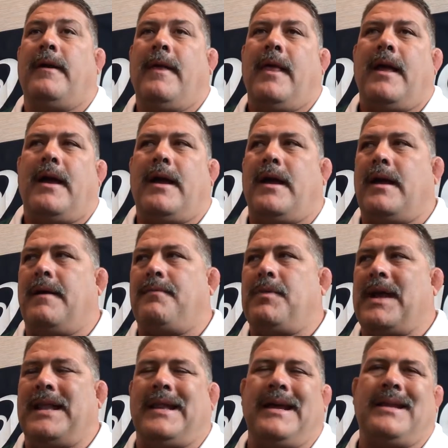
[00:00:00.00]

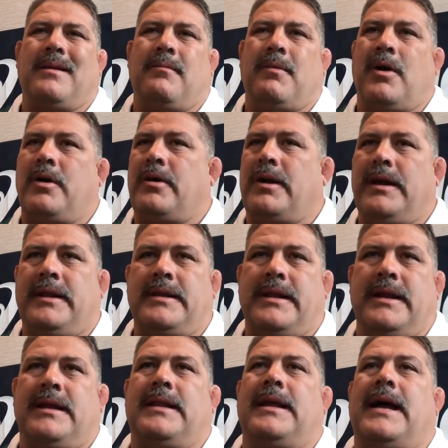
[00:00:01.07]
Uh, I like the marketing
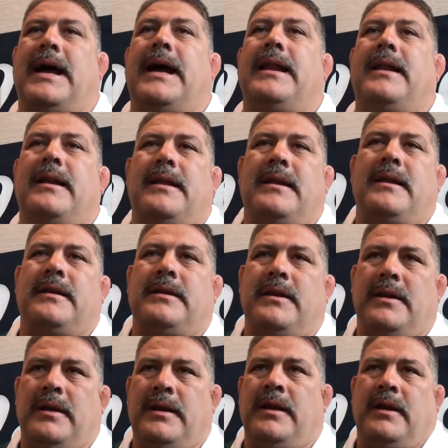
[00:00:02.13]
thing a lot.
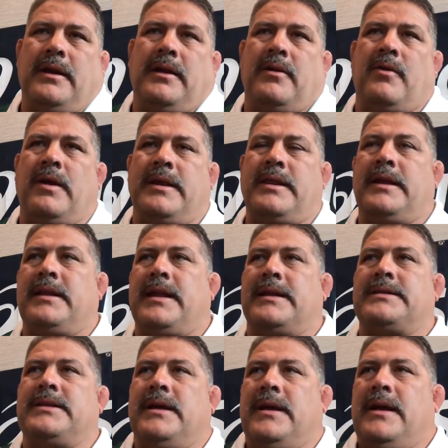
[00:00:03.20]
You know, I think
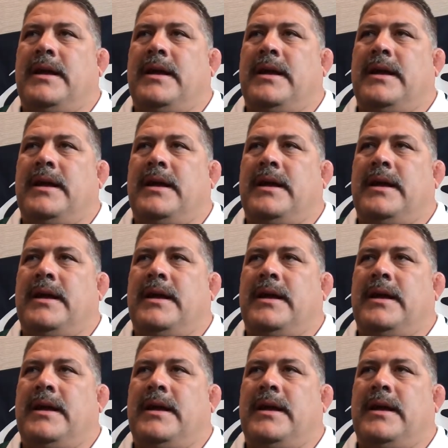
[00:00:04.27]
that's